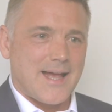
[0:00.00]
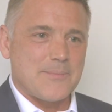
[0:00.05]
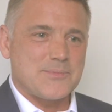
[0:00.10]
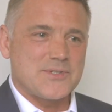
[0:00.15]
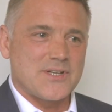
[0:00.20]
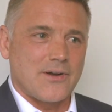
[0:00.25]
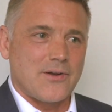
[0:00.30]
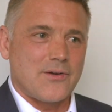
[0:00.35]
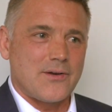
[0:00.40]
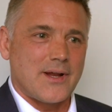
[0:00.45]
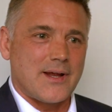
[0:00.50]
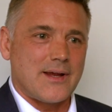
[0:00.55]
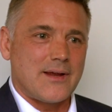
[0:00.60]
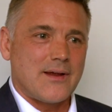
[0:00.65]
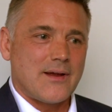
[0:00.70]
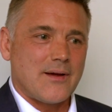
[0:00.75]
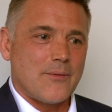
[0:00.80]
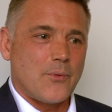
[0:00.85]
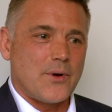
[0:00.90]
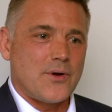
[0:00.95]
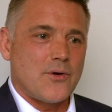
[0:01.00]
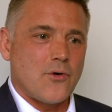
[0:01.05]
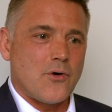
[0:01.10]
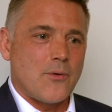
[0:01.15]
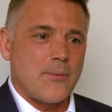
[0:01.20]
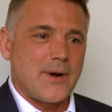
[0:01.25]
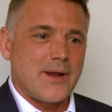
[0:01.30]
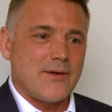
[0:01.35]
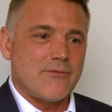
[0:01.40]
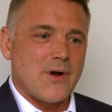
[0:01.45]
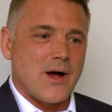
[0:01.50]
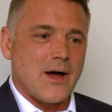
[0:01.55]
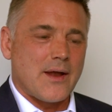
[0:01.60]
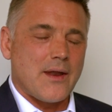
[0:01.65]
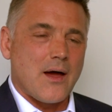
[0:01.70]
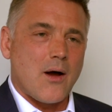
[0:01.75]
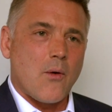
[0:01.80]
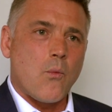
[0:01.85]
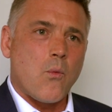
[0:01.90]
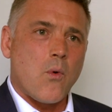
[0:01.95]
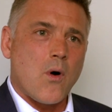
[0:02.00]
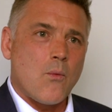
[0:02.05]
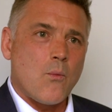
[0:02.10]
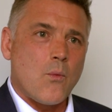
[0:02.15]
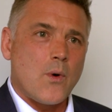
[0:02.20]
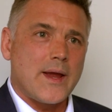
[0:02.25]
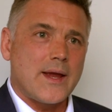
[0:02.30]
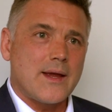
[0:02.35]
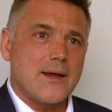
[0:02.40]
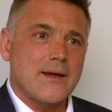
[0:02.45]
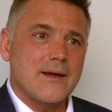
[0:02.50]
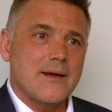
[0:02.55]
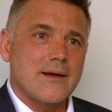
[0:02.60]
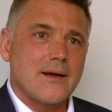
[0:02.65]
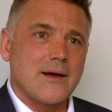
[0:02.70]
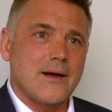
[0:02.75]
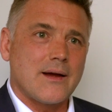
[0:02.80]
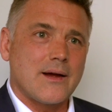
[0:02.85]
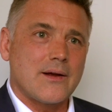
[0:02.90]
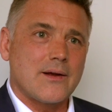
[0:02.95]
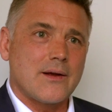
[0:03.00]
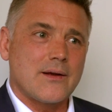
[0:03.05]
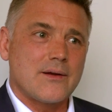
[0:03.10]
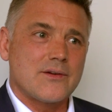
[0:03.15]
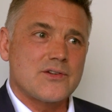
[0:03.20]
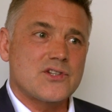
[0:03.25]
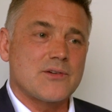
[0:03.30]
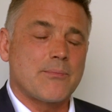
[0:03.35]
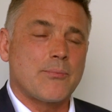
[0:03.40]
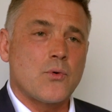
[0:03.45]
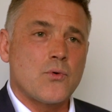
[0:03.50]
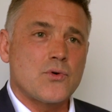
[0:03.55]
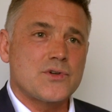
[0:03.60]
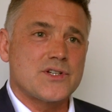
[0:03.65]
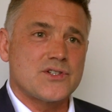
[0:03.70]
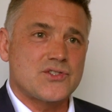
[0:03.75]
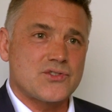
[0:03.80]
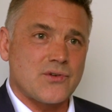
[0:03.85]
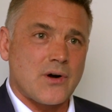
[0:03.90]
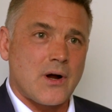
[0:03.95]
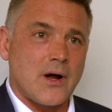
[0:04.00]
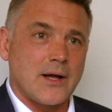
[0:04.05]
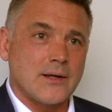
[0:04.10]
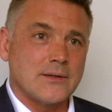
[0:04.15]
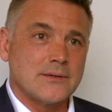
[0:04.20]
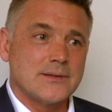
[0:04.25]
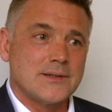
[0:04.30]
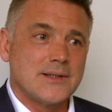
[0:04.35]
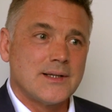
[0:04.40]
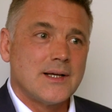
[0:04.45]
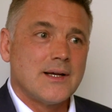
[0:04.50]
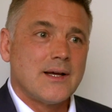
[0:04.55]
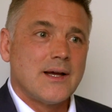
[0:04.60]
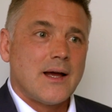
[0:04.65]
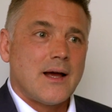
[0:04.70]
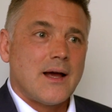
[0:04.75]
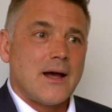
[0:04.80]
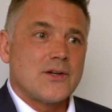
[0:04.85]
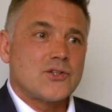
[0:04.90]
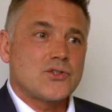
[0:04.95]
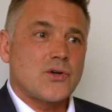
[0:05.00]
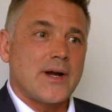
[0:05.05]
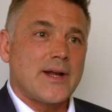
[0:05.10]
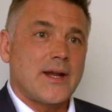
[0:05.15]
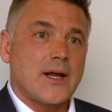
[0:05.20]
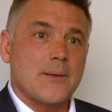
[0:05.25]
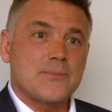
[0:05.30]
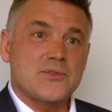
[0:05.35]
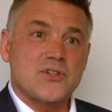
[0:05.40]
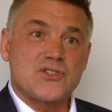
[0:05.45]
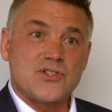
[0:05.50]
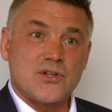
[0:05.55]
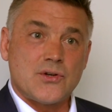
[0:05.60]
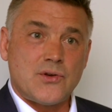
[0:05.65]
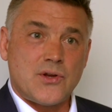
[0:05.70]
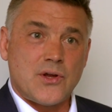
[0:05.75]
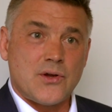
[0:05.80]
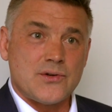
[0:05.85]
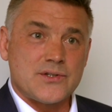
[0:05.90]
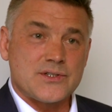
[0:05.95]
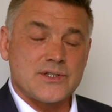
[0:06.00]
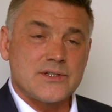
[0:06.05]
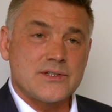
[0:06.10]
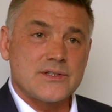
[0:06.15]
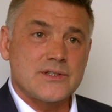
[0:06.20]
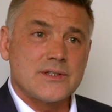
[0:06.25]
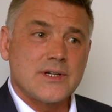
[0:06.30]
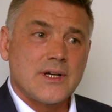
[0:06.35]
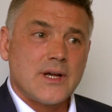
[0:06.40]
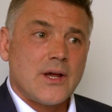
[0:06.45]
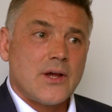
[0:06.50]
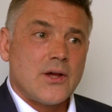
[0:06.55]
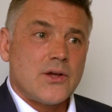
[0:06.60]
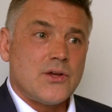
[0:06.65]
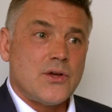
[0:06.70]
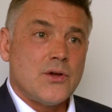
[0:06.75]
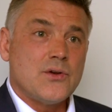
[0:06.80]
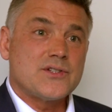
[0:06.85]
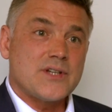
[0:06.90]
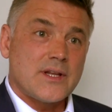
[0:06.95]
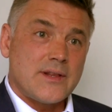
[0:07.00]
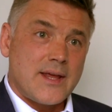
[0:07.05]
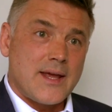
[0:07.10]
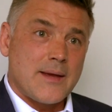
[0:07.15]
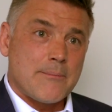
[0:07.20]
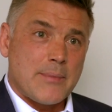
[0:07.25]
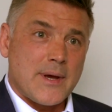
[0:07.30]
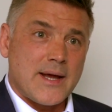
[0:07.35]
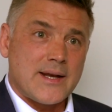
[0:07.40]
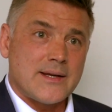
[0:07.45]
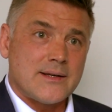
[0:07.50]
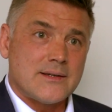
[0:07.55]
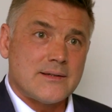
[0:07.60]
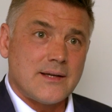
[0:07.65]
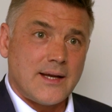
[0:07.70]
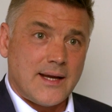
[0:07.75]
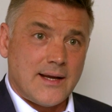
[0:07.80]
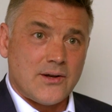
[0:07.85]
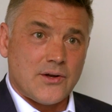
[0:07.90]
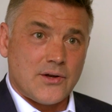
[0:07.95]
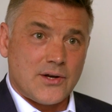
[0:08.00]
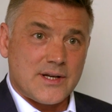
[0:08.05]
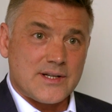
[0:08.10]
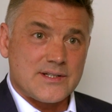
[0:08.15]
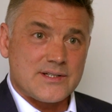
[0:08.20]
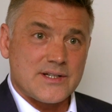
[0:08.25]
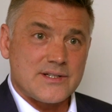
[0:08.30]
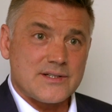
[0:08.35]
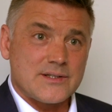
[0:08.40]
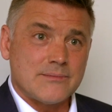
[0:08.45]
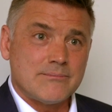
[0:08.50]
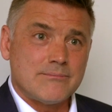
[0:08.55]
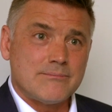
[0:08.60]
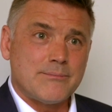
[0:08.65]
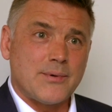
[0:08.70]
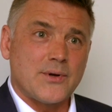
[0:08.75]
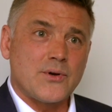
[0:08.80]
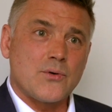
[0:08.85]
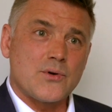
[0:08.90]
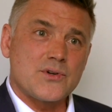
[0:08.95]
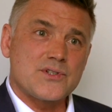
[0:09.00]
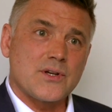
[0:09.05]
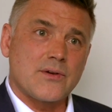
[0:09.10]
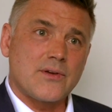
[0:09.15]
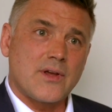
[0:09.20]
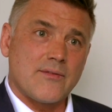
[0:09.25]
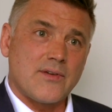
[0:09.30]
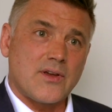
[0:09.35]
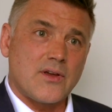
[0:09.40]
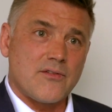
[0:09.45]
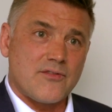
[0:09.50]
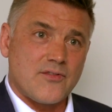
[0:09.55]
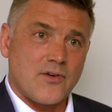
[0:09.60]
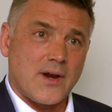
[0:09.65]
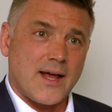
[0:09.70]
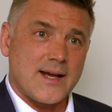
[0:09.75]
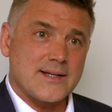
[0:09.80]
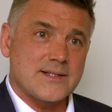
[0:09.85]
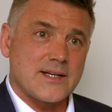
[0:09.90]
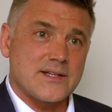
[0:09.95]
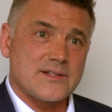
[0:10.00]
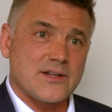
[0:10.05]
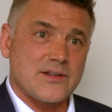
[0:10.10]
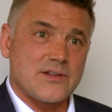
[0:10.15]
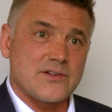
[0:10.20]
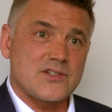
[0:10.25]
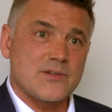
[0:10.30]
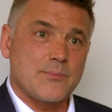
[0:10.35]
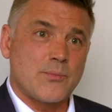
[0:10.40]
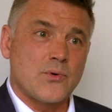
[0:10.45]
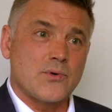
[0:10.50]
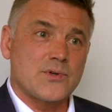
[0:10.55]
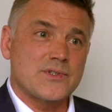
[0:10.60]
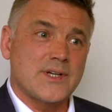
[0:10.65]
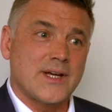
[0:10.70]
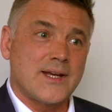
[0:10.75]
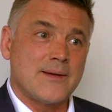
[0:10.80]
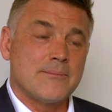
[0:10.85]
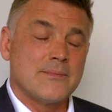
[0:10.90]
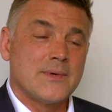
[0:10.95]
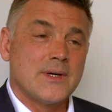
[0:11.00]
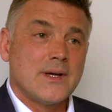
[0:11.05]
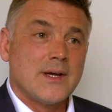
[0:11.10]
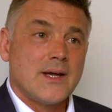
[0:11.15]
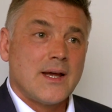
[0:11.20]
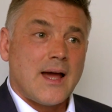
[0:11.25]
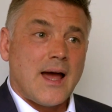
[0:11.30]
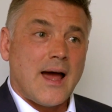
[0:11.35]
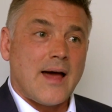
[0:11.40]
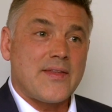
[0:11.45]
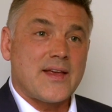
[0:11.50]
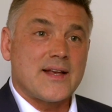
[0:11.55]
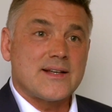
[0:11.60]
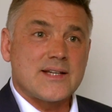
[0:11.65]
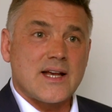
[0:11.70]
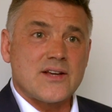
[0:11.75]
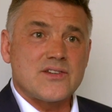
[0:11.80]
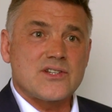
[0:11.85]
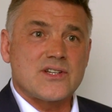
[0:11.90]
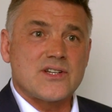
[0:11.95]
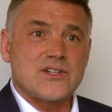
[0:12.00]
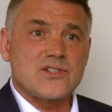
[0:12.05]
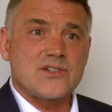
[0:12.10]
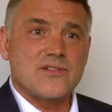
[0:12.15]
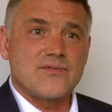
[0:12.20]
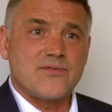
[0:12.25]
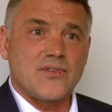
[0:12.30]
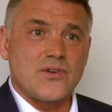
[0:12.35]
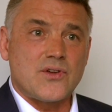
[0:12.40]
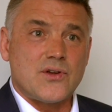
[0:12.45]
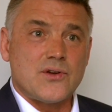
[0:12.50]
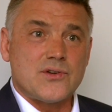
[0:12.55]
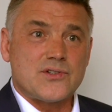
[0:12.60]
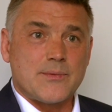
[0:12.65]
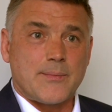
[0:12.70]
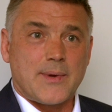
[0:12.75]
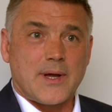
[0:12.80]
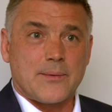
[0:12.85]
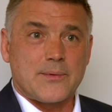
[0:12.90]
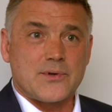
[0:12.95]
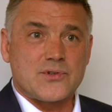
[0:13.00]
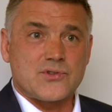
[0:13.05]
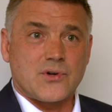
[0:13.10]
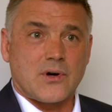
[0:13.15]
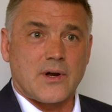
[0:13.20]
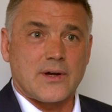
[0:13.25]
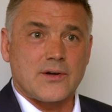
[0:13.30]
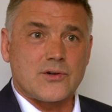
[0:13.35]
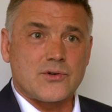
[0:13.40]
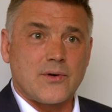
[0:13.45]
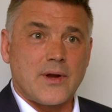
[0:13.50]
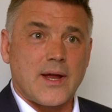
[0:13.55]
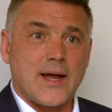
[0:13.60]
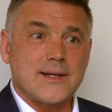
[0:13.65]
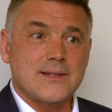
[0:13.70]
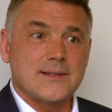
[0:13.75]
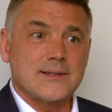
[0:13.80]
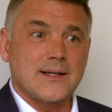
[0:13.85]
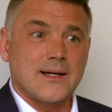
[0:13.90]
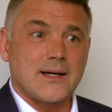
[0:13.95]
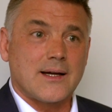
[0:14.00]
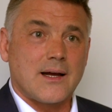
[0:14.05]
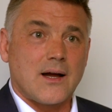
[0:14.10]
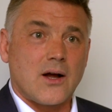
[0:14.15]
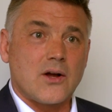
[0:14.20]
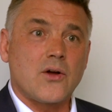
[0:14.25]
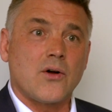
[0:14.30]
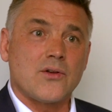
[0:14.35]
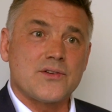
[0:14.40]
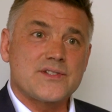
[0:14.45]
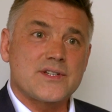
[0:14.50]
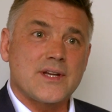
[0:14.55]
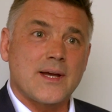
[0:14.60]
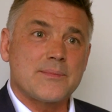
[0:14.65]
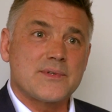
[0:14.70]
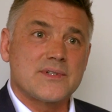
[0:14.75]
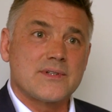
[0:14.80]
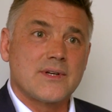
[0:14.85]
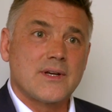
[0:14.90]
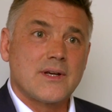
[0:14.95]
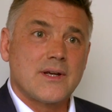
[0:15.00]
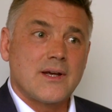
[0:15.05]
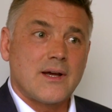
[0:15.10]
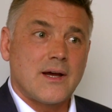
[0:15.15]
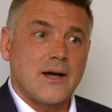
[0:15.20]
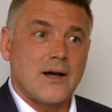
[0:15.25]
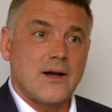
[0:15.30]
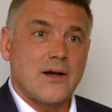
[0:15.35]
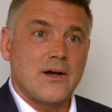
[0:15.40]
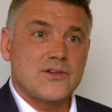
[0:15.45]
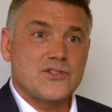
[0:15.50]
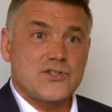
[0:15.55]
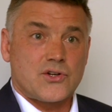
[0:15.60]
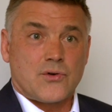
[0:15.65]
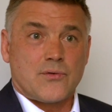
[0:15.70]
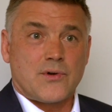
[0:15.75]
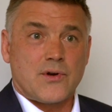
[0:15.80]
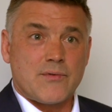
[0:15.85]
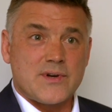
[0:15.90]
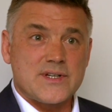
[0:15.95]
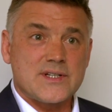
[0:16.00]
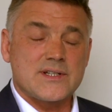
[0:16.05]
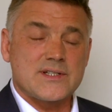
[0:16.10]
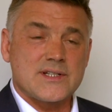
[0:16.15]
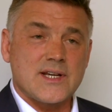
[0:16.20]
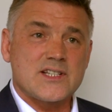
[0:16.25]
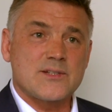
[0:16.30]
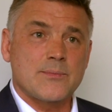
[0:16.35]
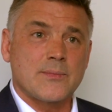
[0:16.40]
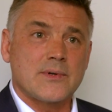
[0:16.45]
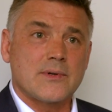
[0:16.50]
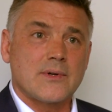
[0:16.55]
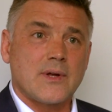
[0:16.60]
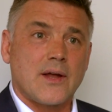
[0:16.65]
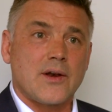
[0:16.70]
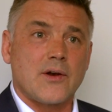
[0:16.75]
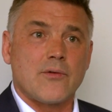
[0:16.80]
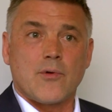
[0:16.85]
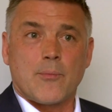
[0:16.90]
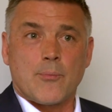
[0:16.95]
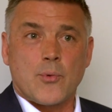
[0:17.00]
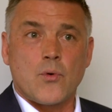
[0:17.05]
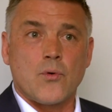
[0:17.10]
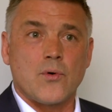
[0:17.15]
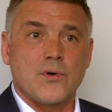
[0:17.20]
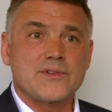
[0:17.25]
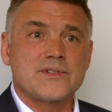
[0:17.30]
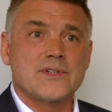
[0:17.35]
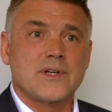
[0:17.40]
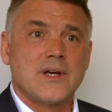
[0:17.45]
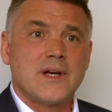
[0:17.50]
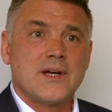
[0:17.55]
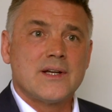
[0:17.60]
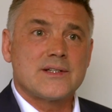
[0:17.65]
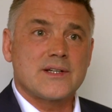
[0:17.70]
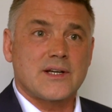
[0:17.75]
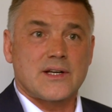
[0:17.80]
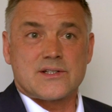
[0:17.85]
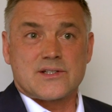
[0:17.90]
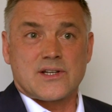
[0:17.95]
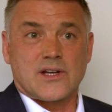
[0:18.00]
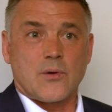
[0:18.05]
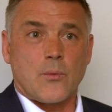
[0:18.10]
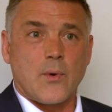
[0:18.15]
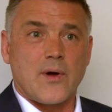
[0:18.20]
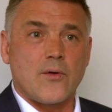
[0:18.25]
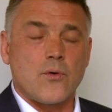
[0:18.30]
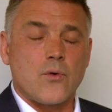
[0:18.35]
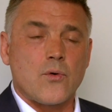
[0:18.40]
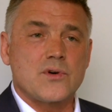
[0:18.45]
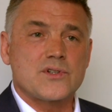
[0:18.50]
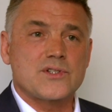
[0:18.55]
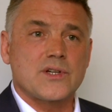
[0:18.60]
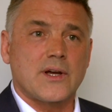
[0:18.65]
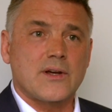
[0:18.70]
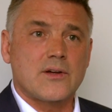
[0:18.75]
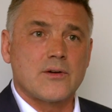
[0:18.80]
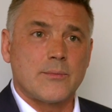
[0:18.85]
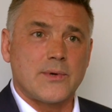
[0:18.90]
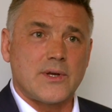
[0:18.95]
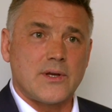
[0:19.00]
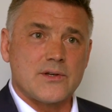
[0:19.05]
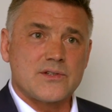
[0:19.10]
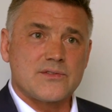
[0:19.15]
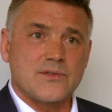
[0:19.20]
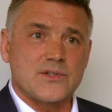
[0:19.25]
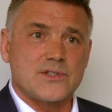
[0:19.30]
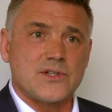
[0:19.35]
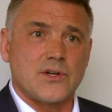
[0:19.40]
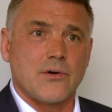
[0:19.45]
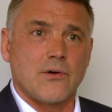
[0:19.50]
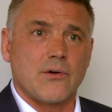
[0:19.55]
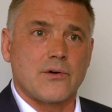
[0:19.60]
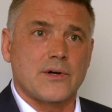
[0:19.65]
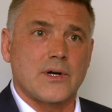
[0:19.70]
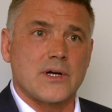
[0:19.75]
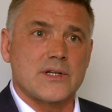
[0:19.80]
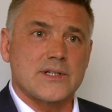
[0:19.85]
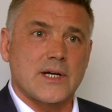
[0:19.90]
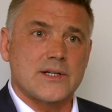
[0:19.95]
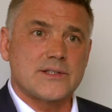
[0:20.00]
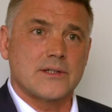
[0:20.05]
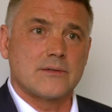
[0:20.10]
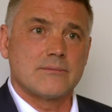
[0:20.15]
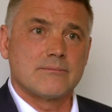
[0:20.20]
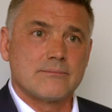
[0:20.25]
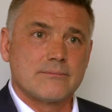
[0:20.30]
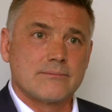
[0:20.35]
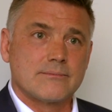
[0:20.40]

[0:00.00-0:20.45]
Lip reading: absolutely. We normally run a 1 week supported trial, training up to 2 users, using the embedded e-learning system, but also giving you full access to the support team. And the intention is for you to be able to try and create a concept, a security risk assessment, and a report to consider whether HawkSight could be useful to your organisation.